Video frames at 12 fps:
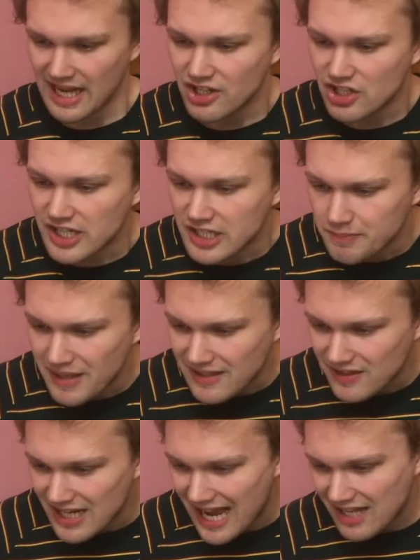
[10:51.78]
She
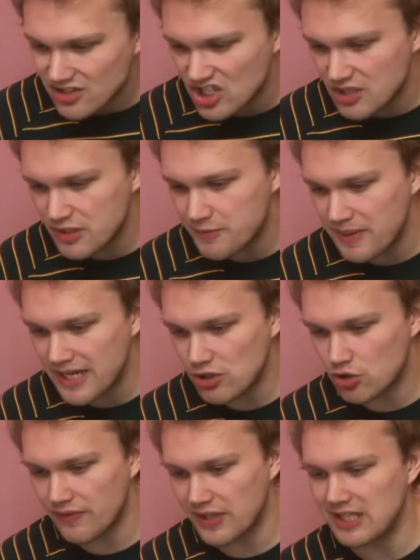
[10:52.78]
explained that as she was being
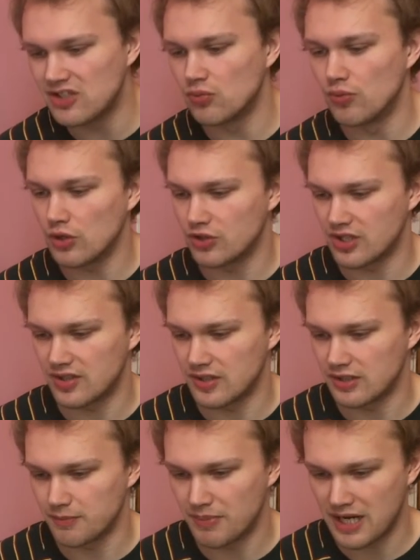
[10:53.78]
driven into Rochester
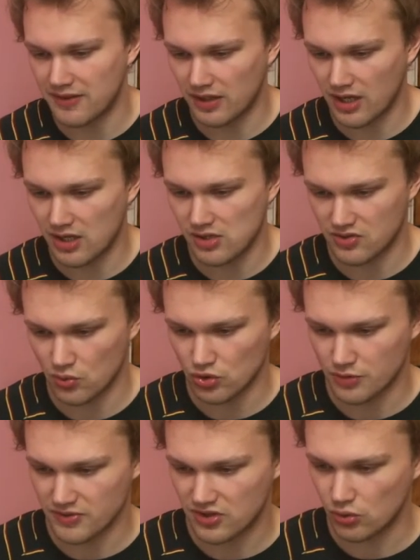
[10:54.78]
to buy the girls'
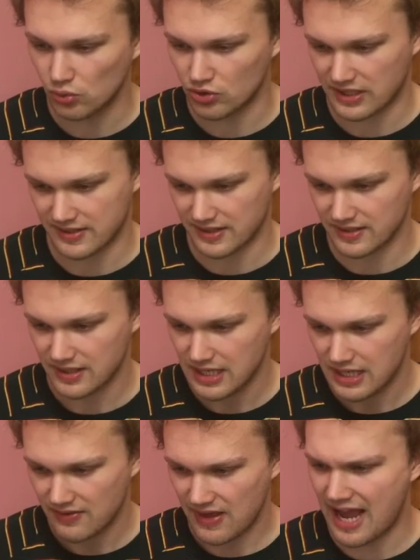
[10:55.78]
autumn school dresses,
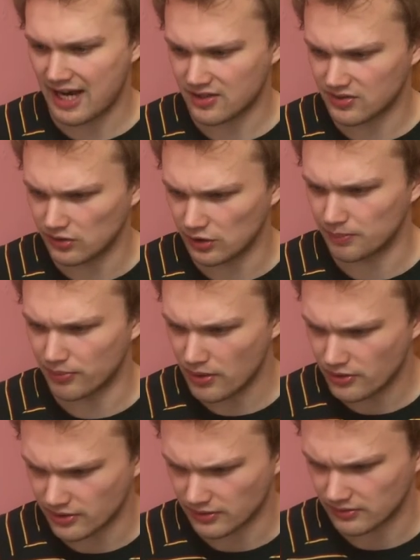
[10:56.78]
the axle had
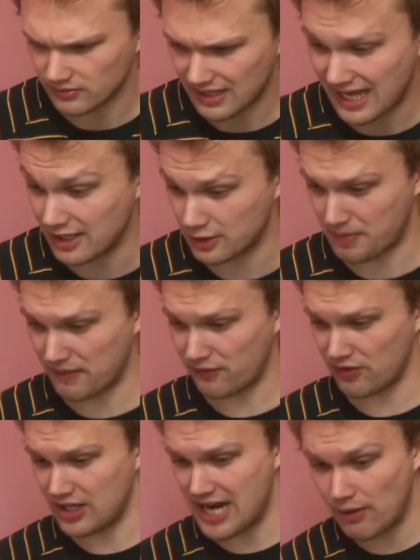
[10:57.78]
broken, and but for
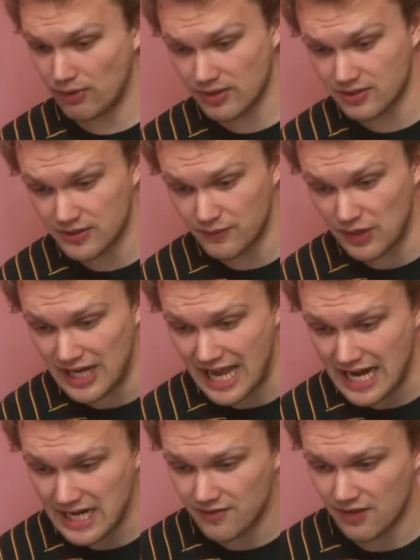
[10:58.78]
the narrowness of the
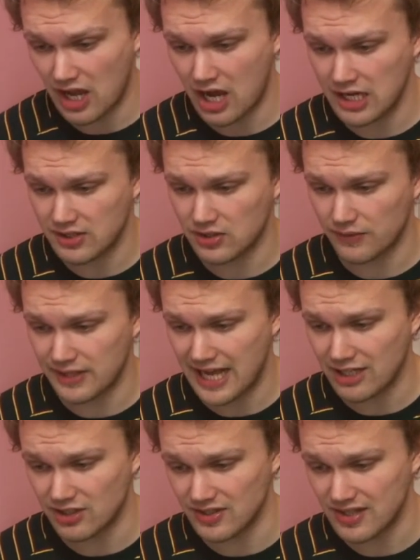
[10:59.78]
lane and the high soft
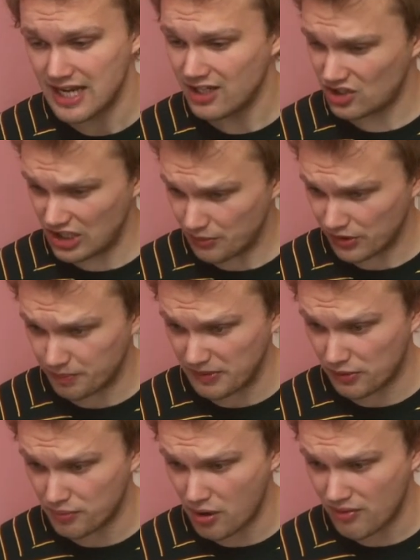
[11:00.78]
hedges, she would have been
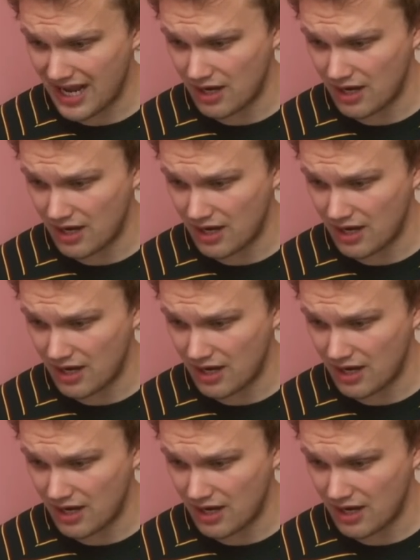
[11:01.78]
thrown